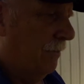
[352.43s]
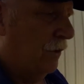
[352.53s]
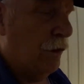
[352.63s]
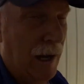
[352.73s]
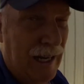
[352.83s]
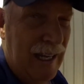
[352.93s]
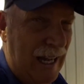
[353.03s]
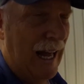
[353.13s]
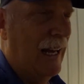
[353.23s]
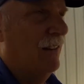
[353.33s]
Try to get
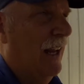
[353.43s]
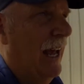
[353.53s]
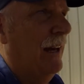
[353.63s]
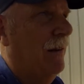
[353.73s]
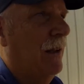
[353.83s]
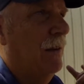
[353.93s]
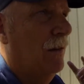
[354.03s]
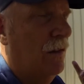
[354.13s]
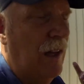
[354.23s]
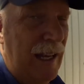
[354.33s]
out of debt.
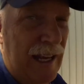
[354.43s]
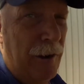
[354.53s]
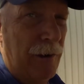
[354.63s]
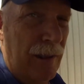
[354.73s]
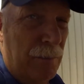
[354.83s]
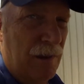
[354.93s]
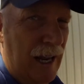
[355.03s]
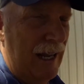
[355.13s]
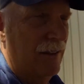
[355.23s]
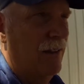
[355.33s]
Take care of them
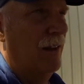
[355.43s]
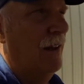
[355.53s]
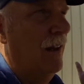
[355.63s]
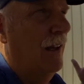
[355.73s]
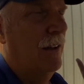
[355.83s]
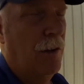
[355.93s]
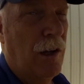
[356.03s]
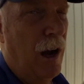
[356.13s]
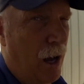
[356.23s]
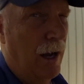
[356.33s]
debts. They're
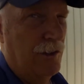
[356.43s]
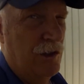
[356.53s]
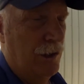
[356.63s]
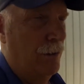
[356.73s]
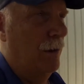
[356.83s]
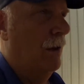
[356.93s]
going to haunt you.